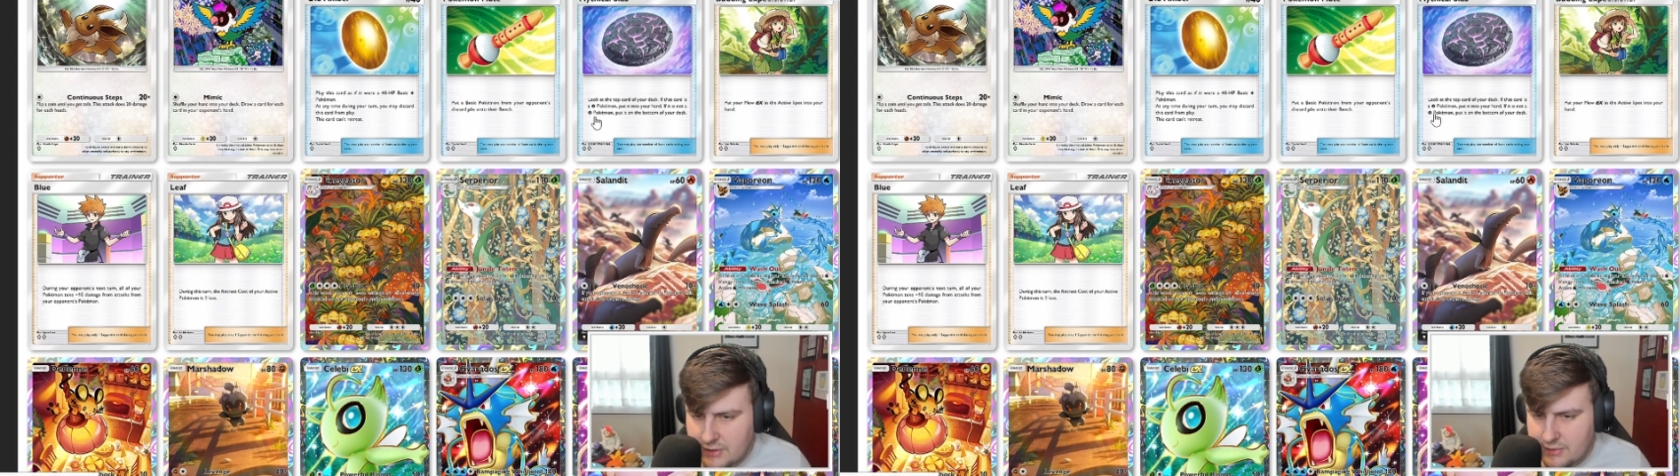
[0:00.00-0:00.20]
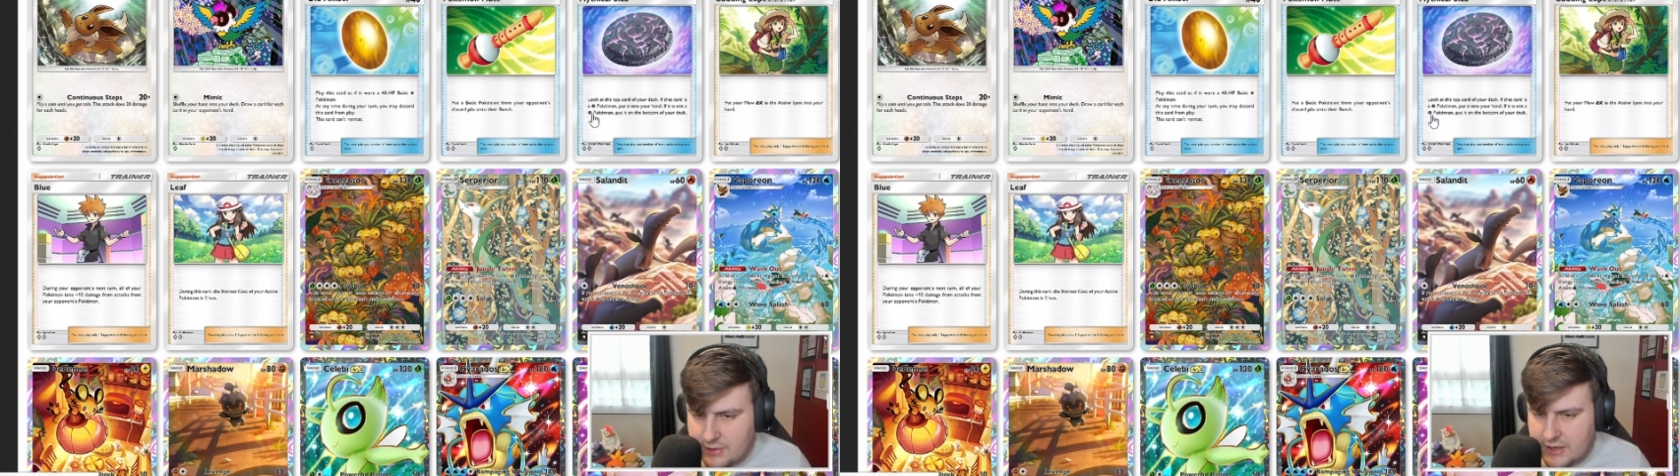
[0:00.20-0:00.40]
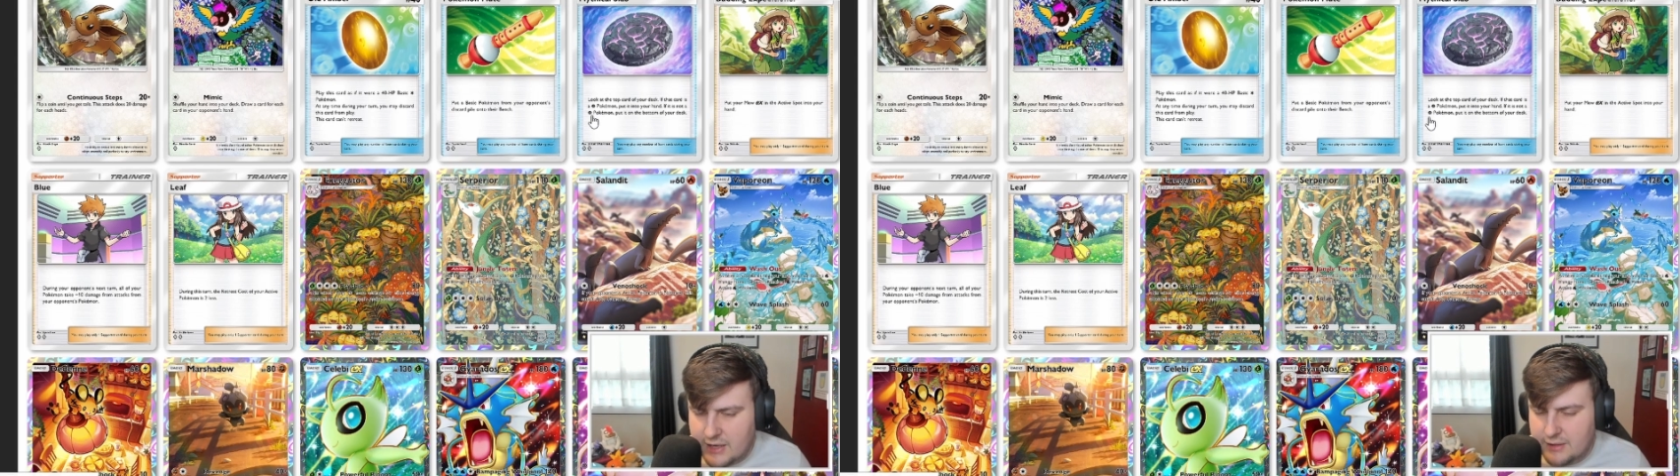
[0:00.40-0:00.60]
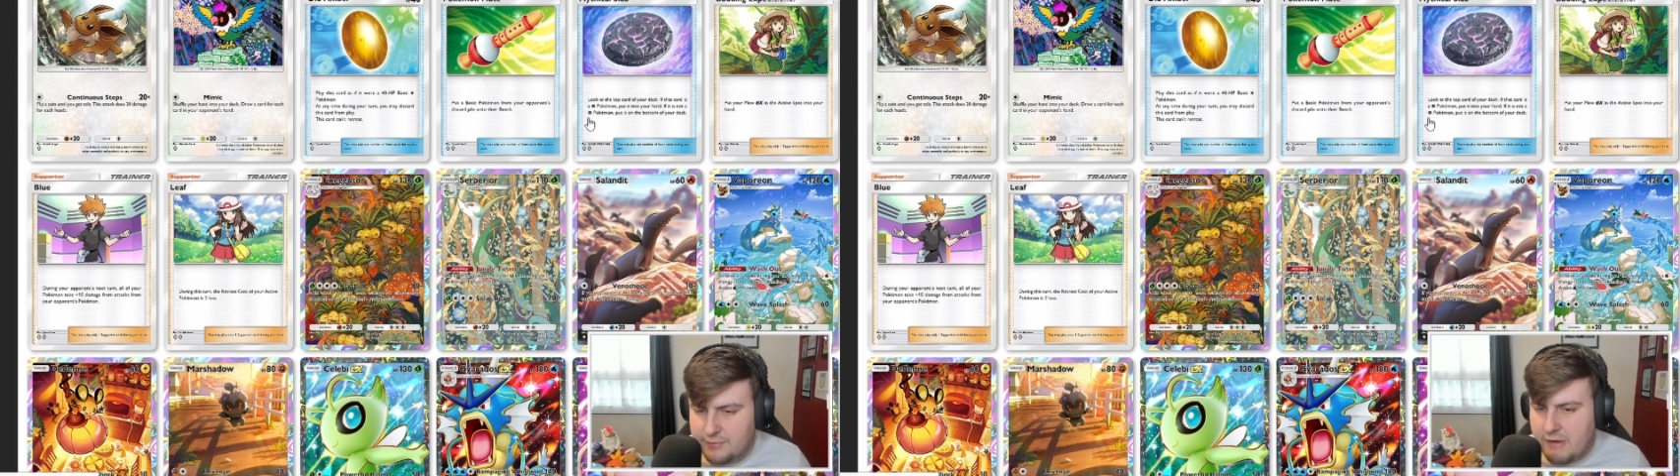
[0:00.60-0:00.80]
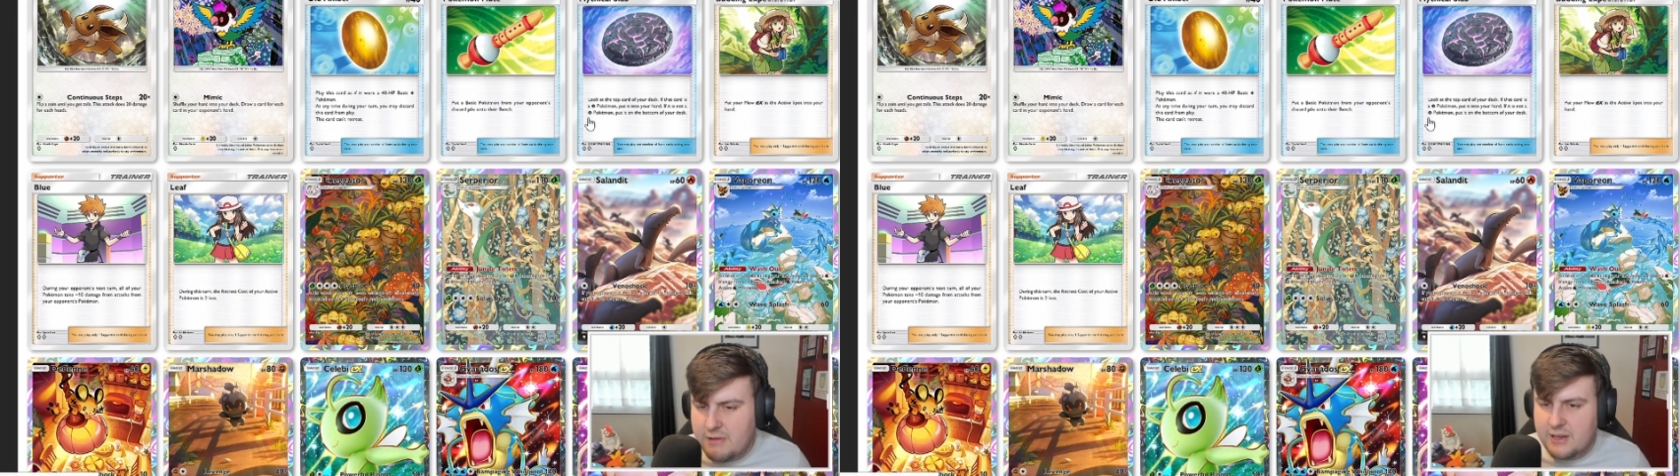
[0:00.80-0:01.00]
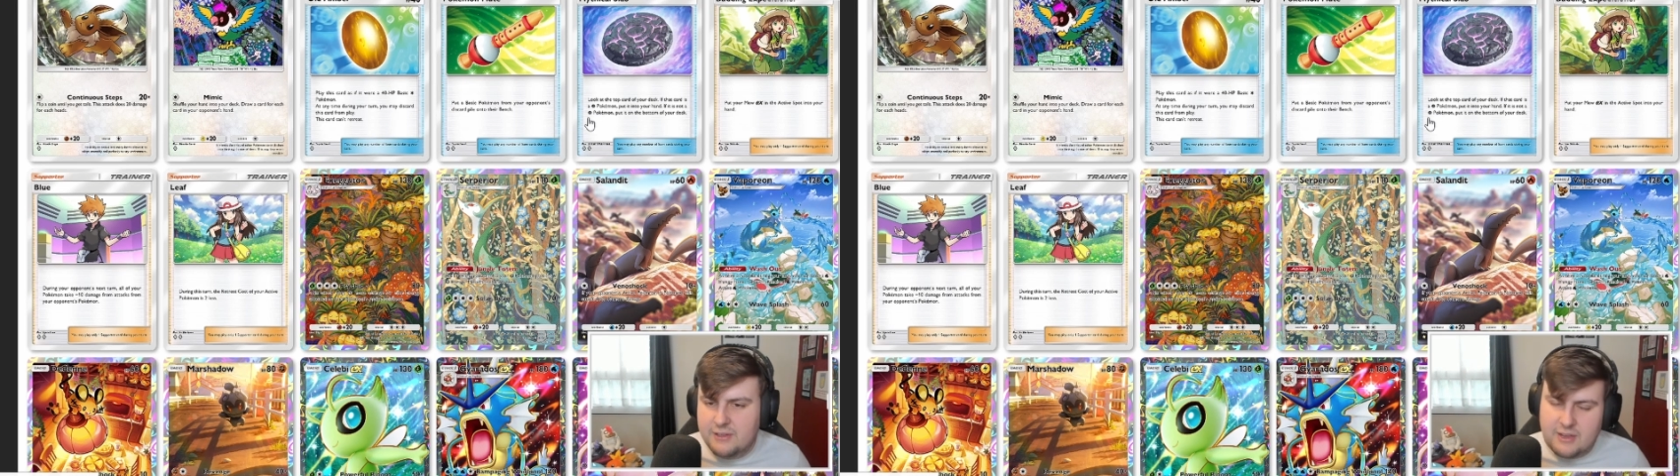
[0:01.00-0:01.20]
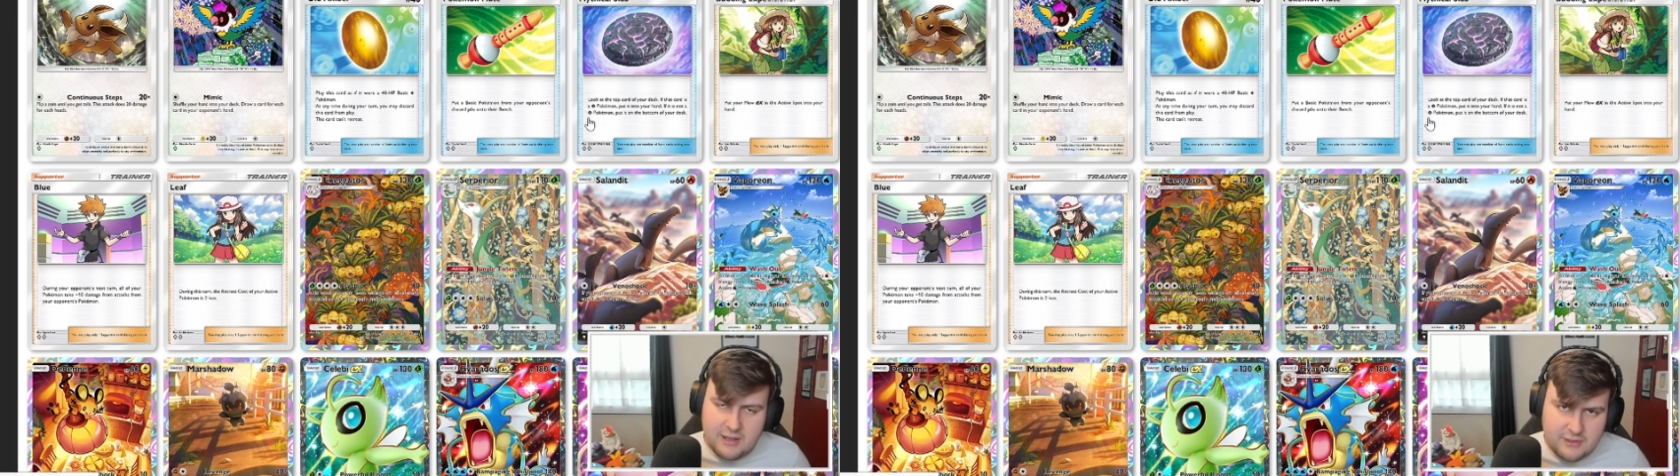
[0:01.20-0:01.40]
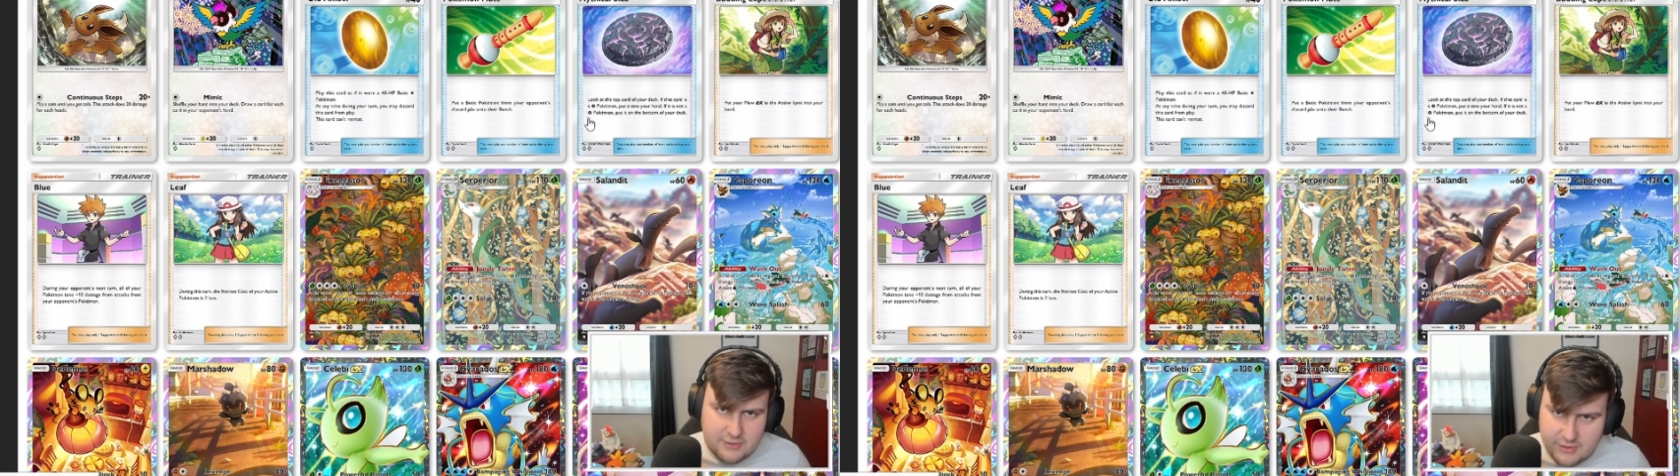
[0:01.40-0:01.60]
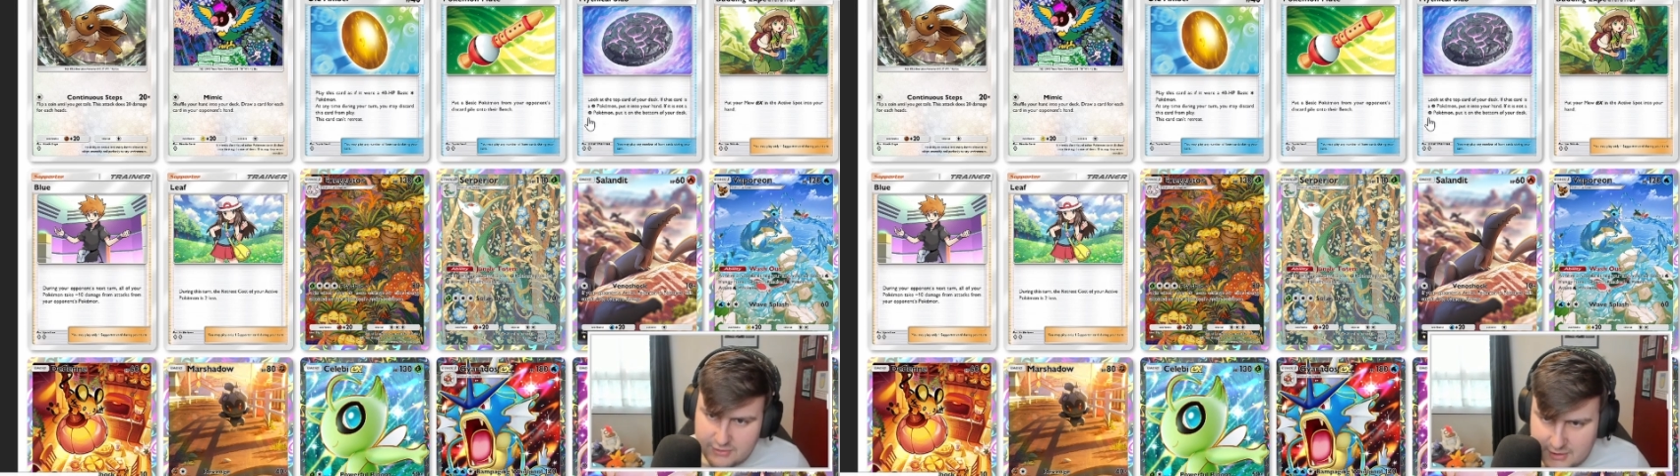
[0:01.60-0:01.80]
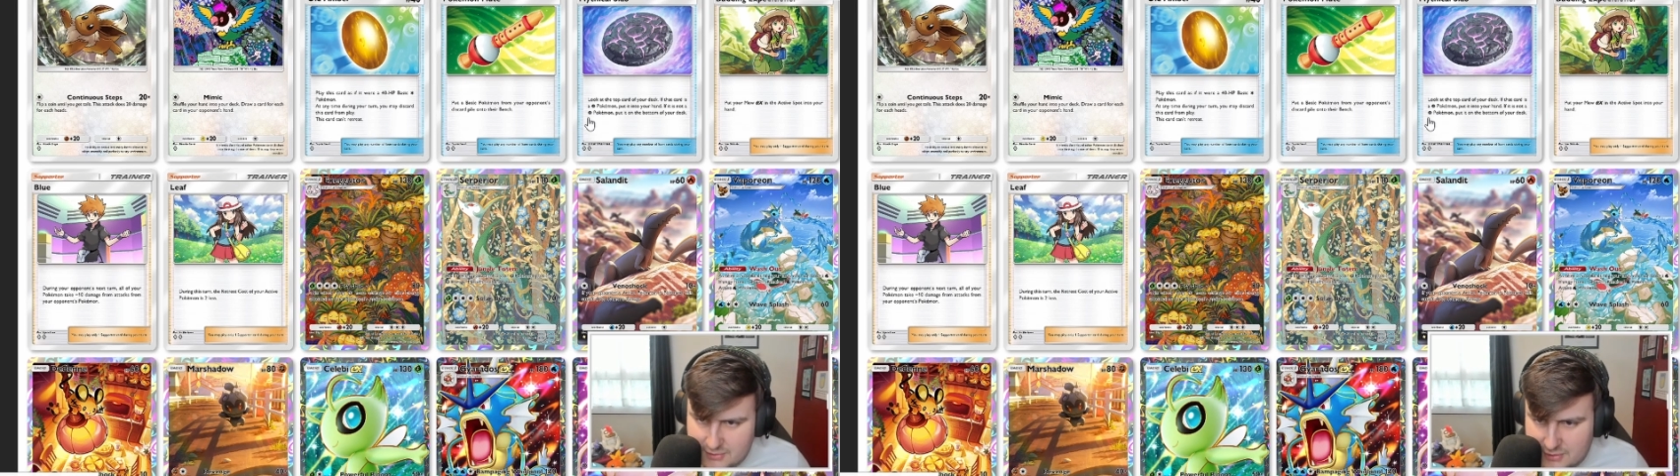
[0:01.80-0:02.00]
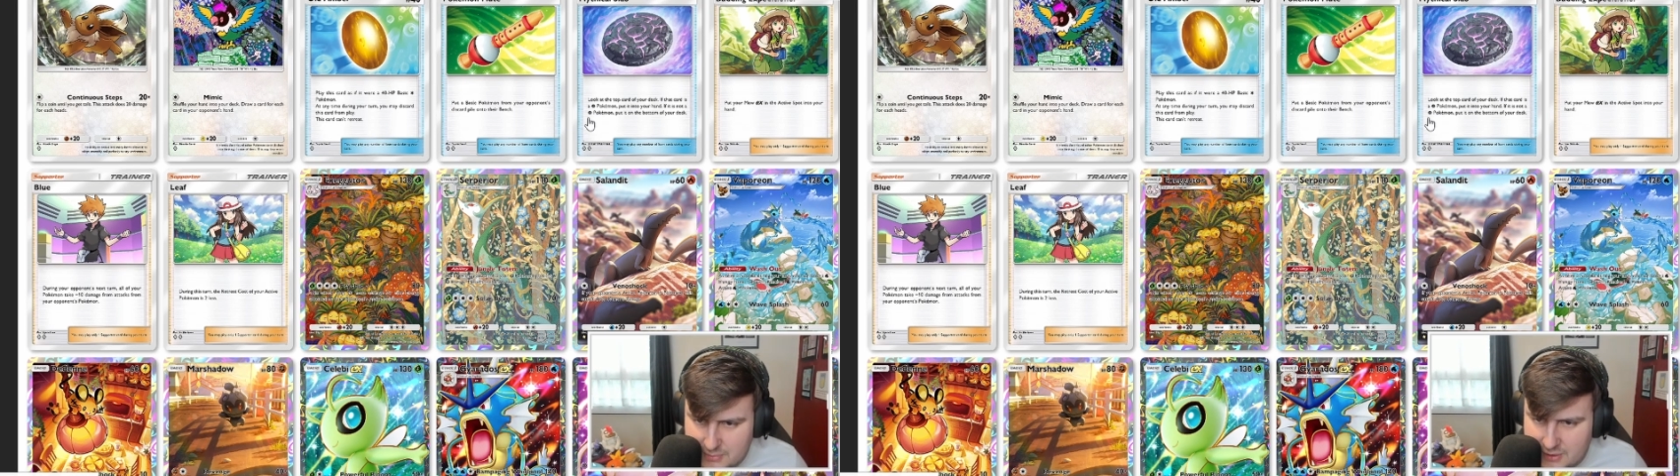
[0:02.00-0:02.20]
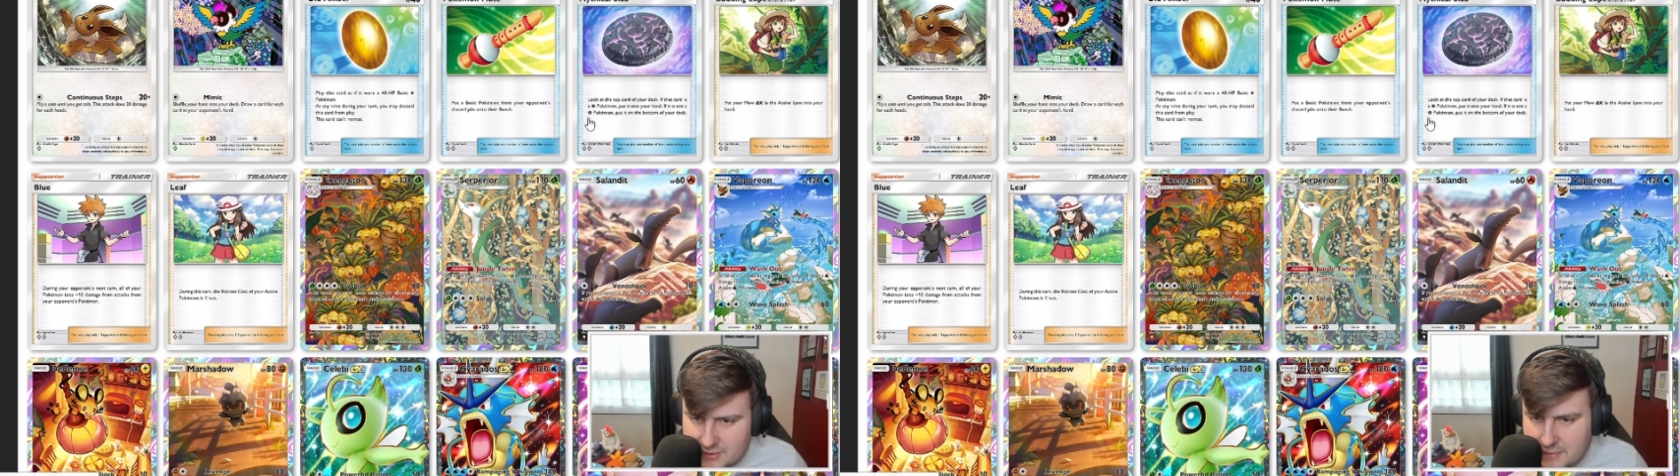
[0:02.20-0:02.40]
that, at the very least, Kangaskhan's going to the back.